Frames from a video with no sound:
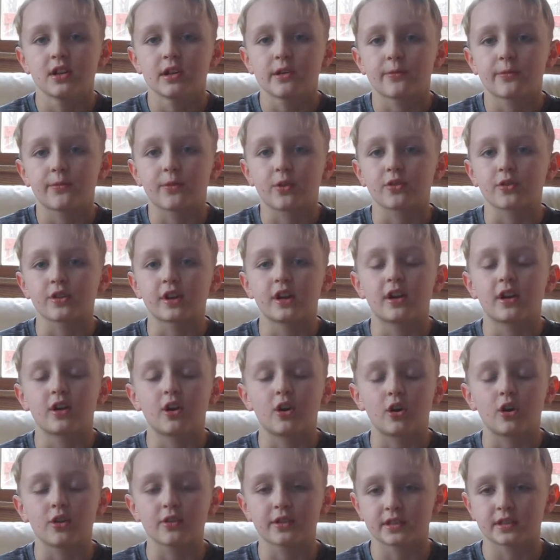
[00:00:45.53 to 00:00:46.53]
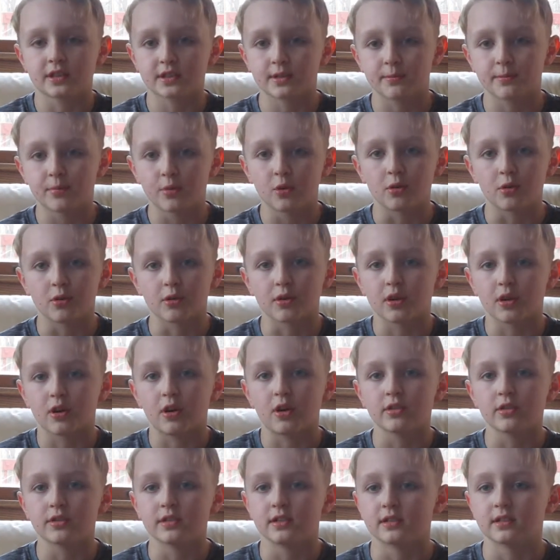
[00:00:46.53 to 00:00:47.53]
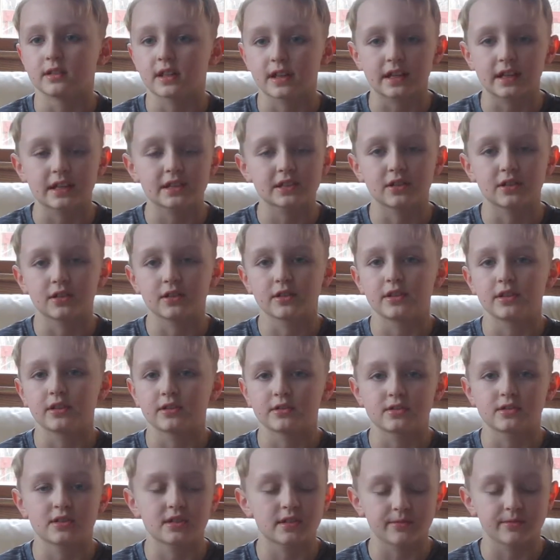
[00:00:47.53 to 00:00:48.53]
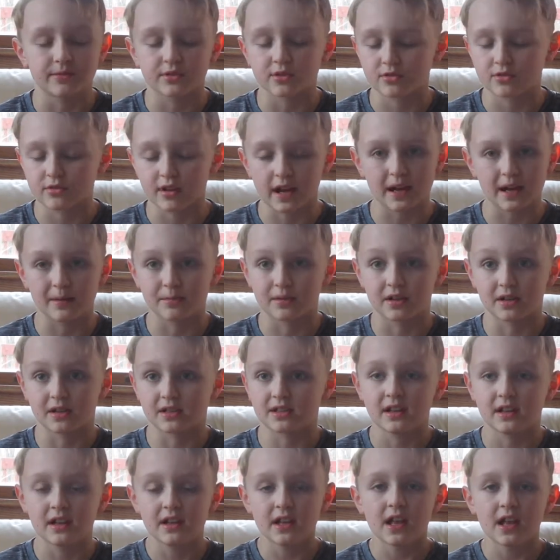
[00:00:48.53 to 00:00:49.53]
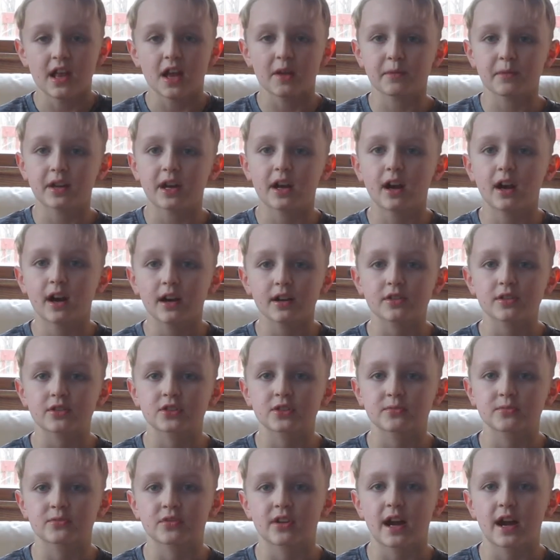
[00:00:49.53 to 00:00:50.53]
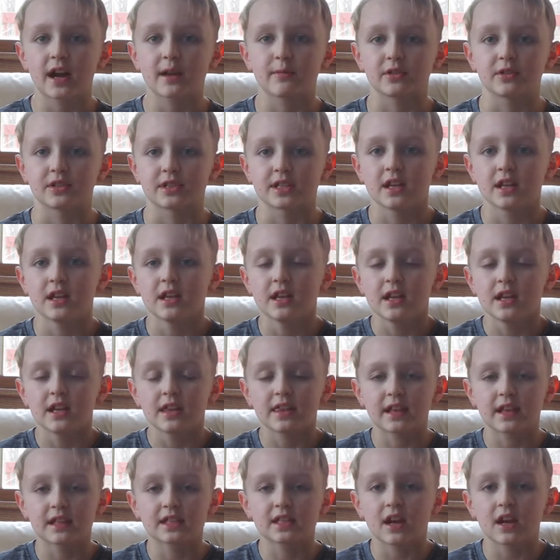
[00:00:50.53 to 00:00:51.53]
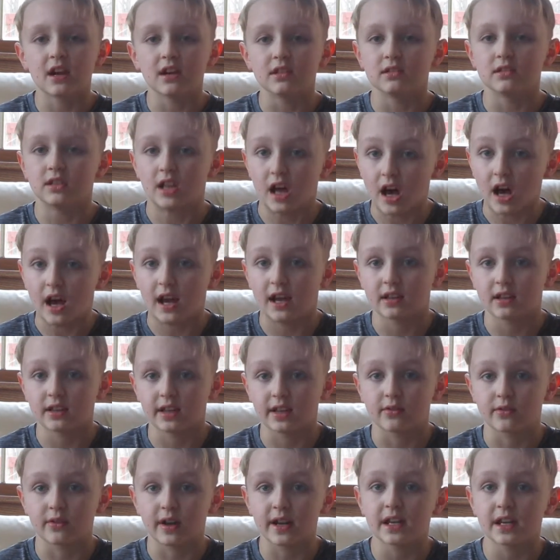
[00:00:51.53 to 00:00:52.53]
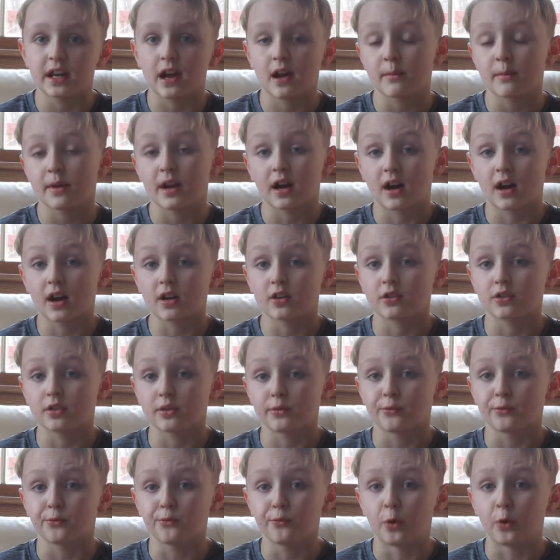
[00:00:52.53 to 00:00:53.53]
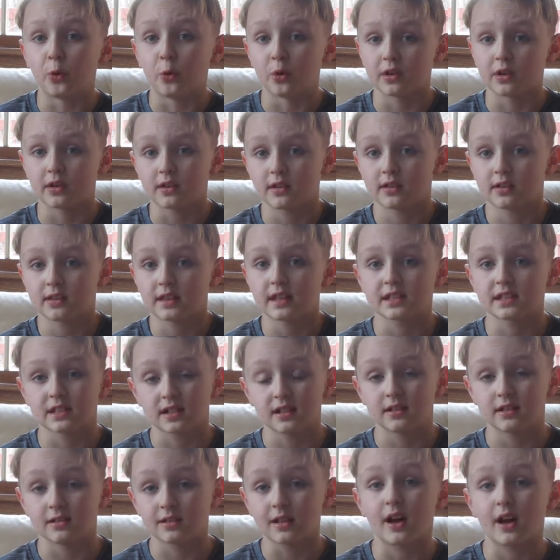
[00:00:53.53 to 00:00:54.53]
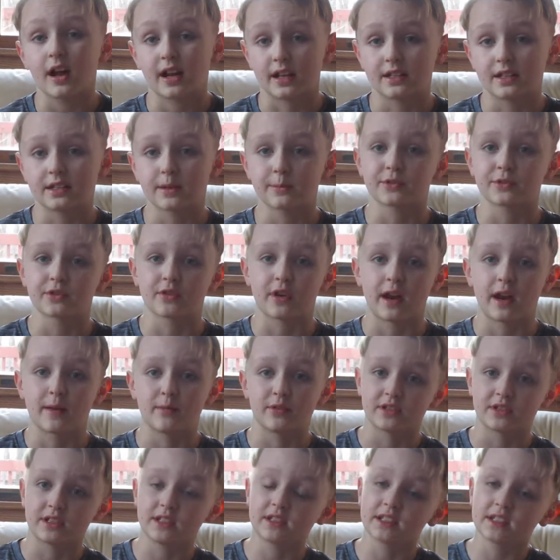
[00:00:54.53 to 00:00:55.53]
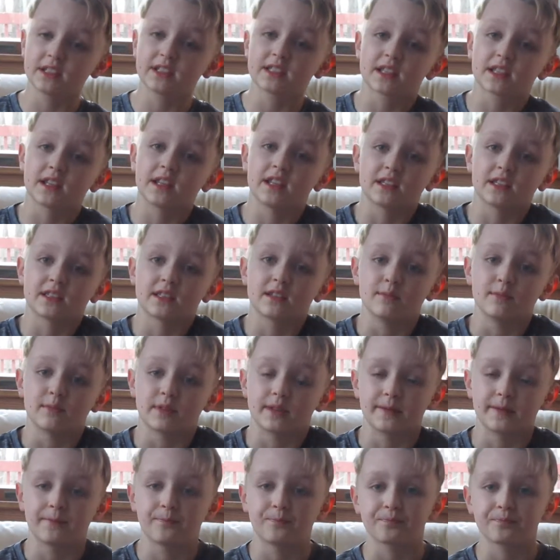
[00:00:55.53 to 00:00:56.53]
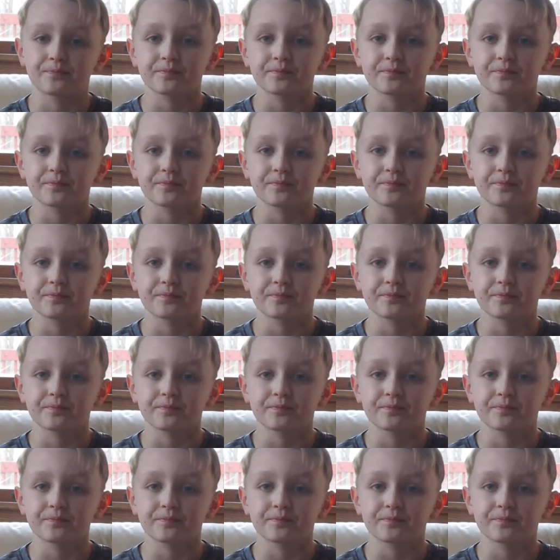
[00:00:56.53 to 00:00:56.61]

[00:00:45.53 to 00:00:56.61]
for all the support, all the likes, all the subscribers. I mean, 100 subscribers, that's a lot. Like, right now I'm at 104. That's a lot of subscribers. At least it is to me.